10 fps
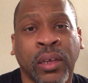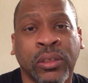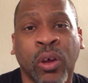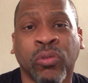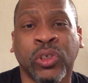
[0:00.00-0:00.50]

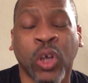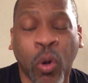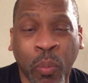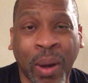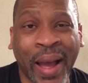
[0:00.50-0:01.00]
So
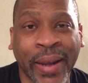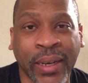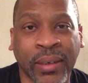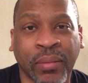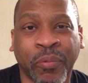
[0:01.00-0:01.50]
Joe
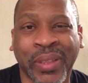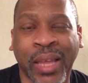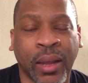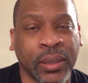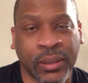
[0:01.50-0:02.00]
Biden,
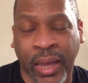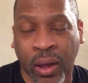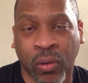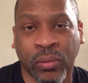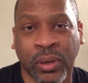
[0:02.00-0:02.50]
without a
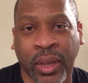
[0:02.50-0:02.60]
doubt,